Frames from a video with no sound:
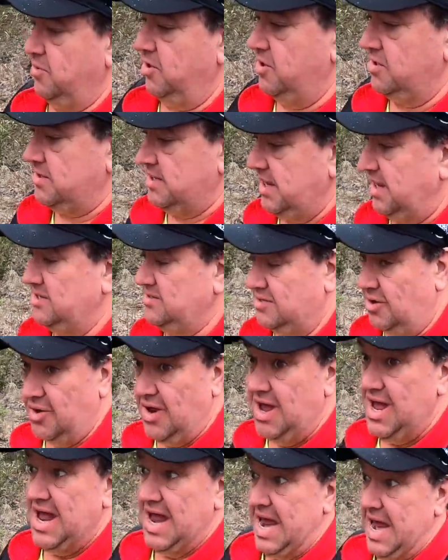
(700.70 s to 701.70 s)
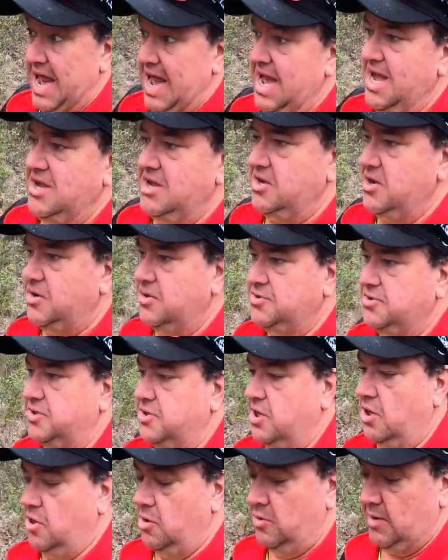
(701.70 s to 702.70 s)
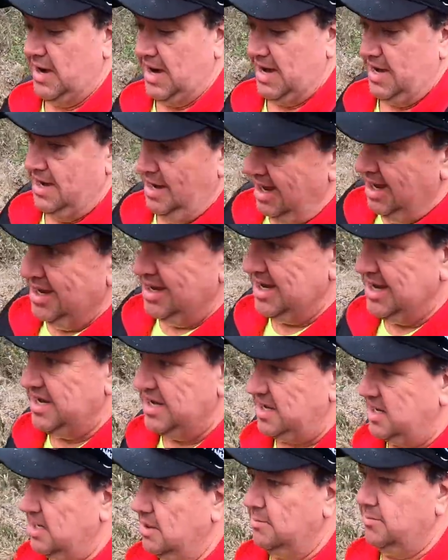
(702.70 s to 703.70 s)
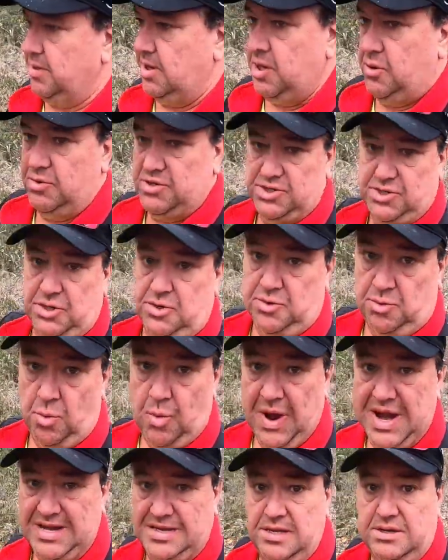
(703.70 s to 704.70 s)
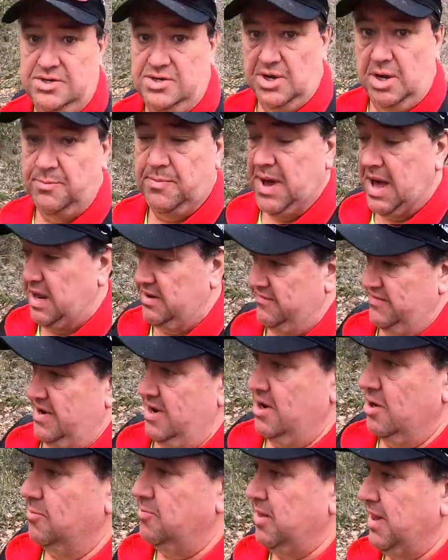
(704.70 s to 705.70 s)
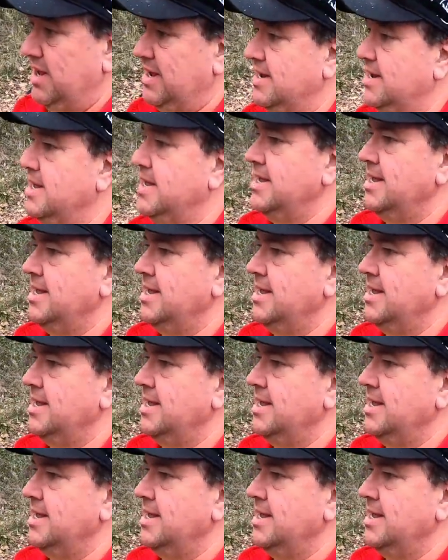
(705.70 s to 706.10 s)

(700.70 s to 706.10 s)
birthday, so eight years ago when I needed to get below a certain weight to jump out of an airplane.